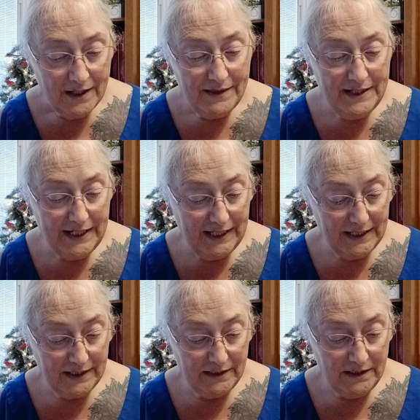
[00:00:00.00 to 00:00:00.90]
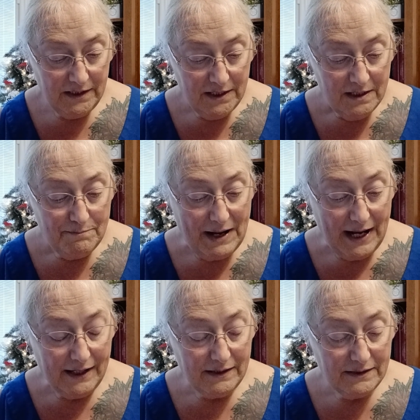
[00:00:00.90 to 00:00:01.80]
Then
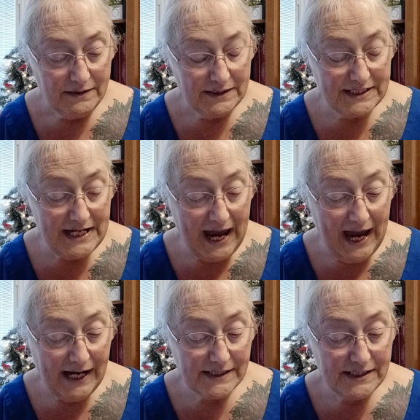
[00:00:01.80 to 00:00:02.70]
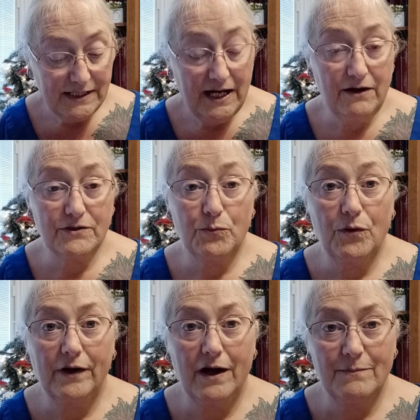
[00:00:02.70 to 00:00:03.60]
my snacks, here's
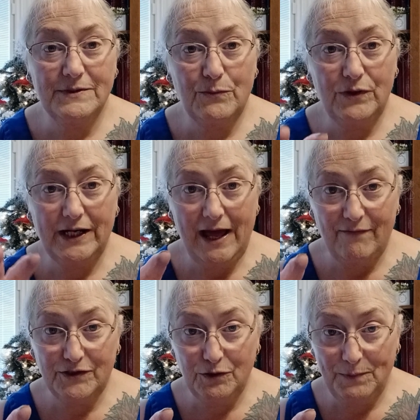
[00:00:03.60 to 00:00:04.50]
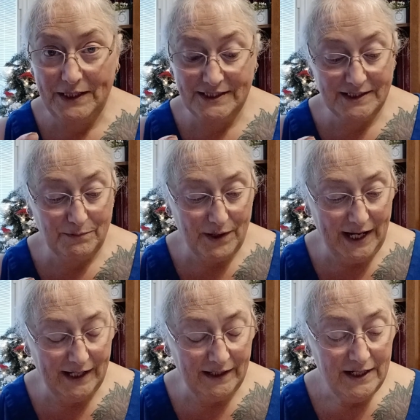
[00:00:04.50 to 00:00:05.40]
where it comes in. We can have 2 pieces of
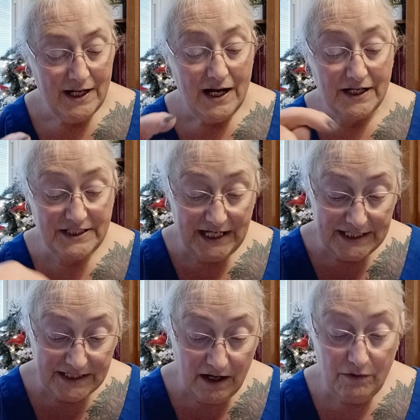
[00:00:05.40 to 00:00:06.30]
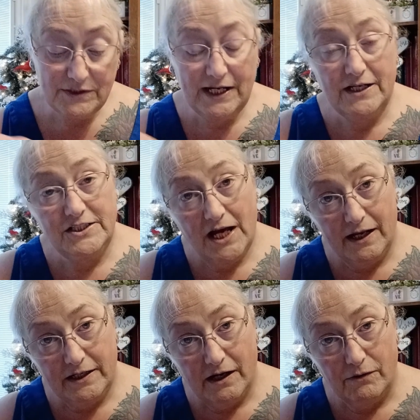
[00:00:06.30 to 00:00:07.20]
bread, a cheese toast and a
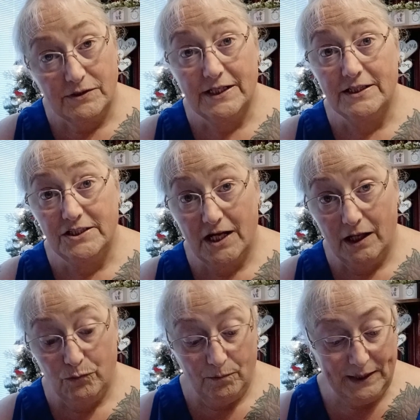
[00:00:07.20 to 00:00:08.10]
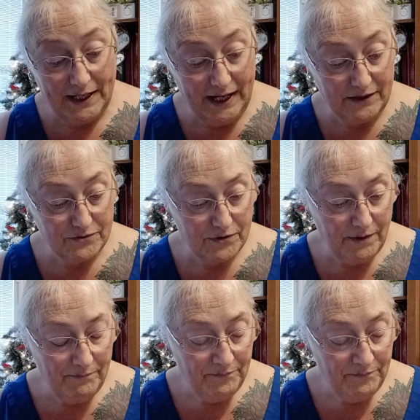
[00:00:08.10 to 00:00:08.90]
jelly toast, and the jelly will be an extra.